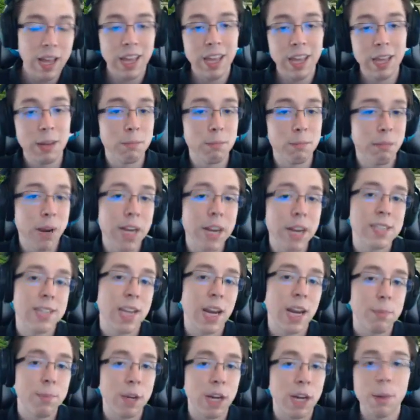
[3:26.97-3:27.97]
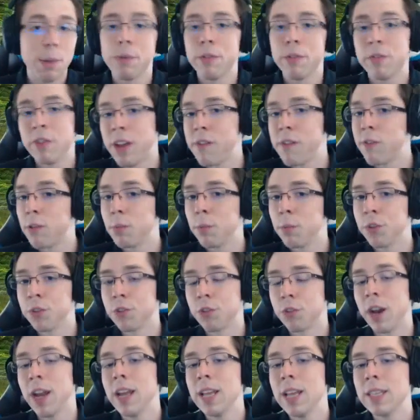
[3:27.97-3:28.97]
It might set up a couple favorable
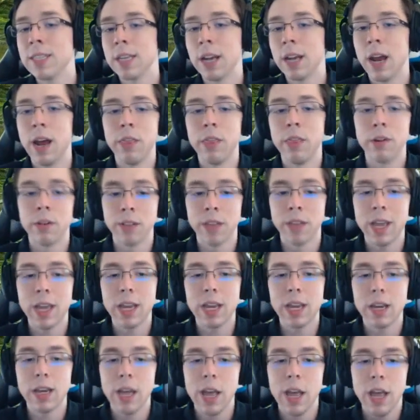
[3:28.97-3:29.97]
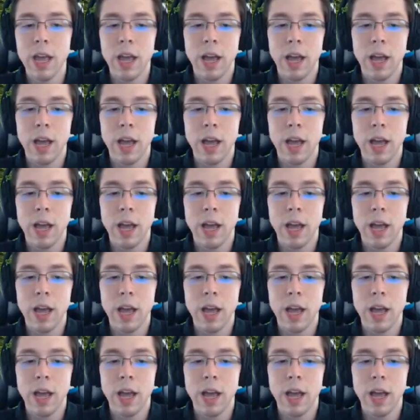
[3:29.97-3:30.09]
trades in either lane,